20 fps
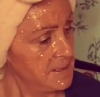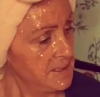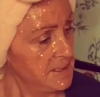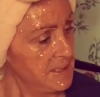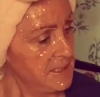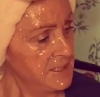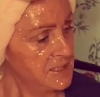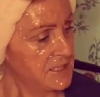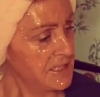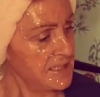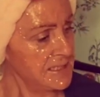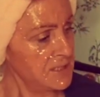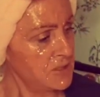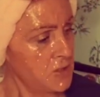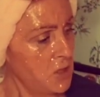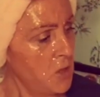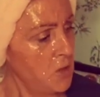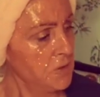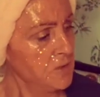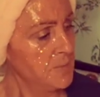He ticked
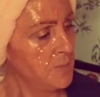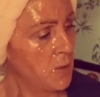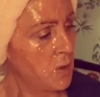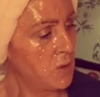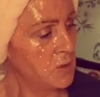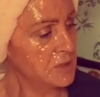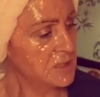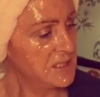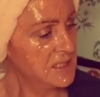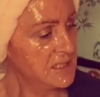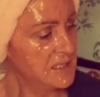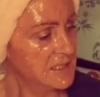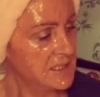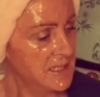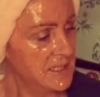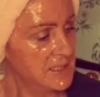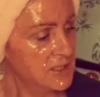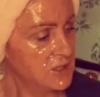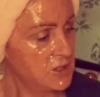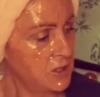all the boxes,
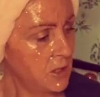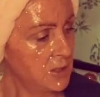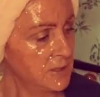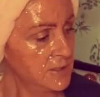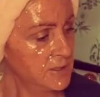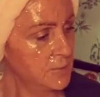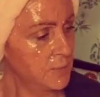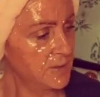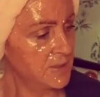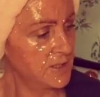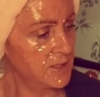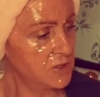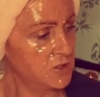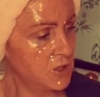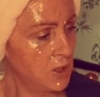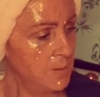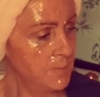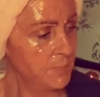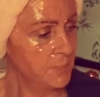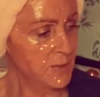then turned with a
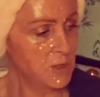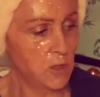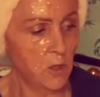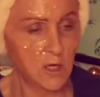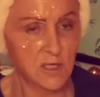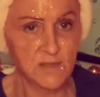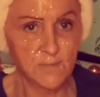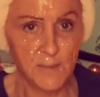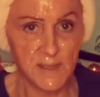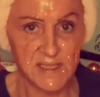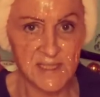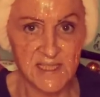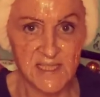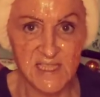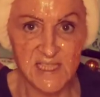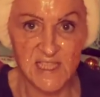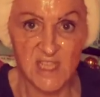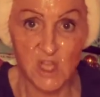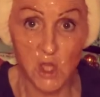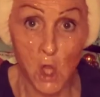jump because
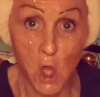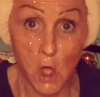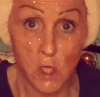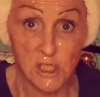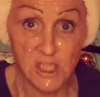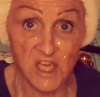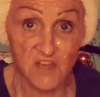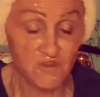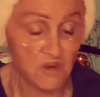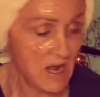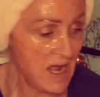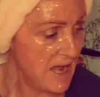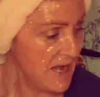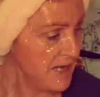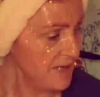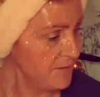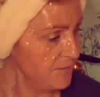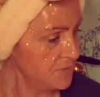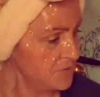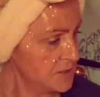Mrs. Claus
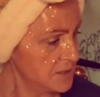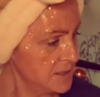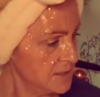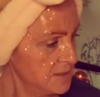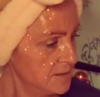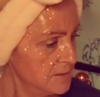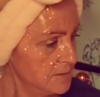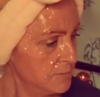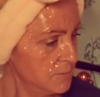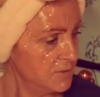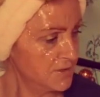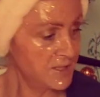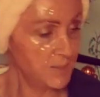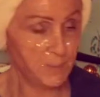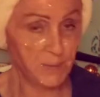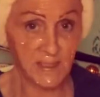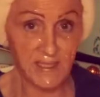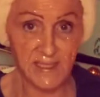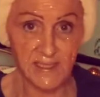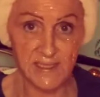arrived with a
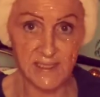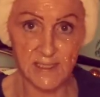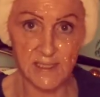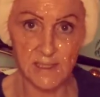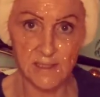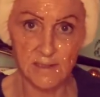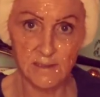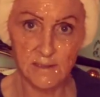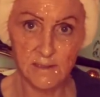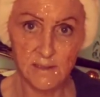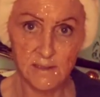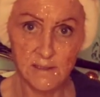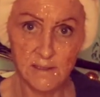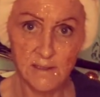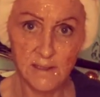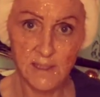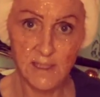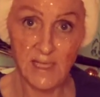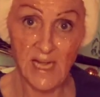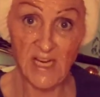plate
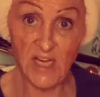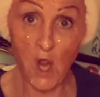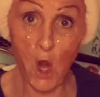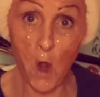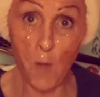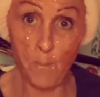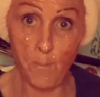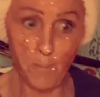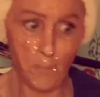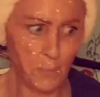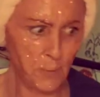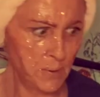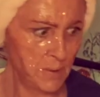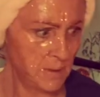and a hump.